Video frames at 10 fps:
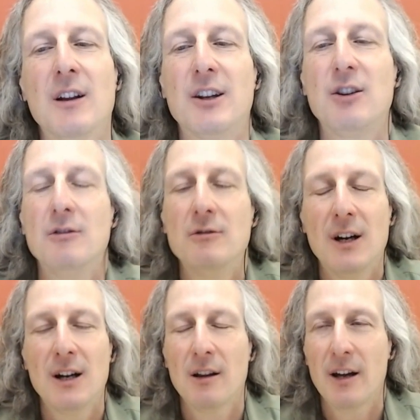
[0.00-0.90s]
like you
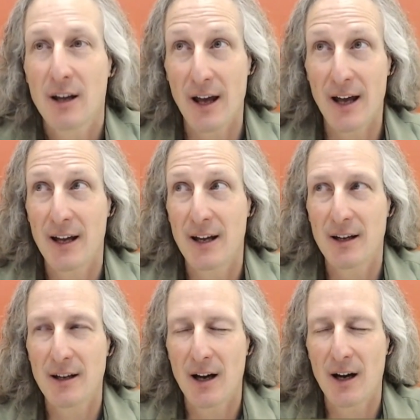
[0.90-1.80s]
uh, like
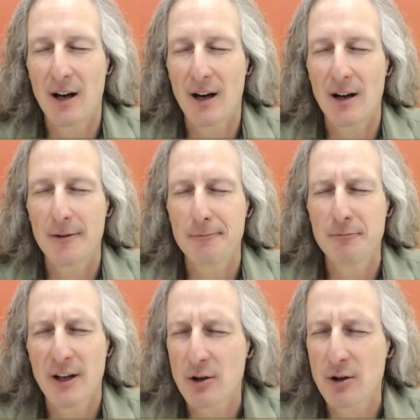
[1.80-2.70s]
a uh,
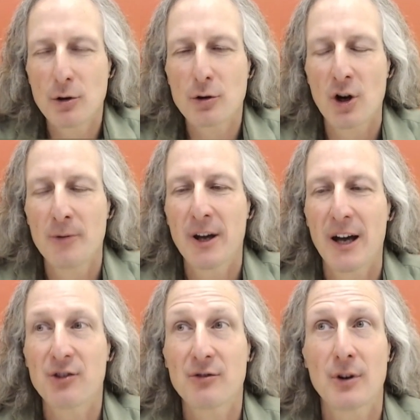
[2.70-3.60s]
like a Google
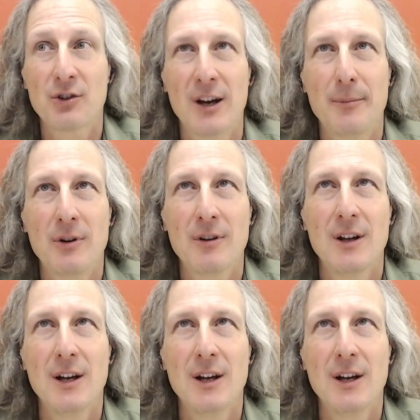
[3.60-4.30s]
Chromecast, for example.